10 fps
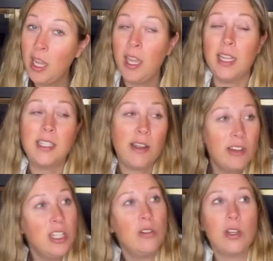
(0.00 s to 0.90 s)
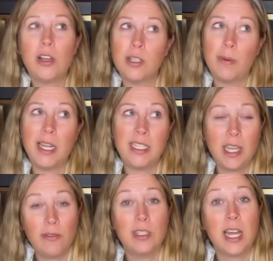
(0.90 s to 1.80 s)
And seventy-two dollars by
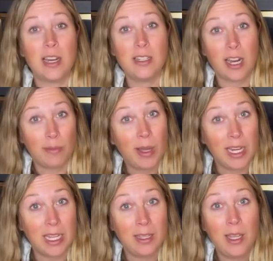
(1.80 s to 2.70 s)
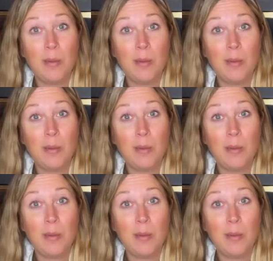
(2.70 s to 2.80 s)
itself is not a ton of money,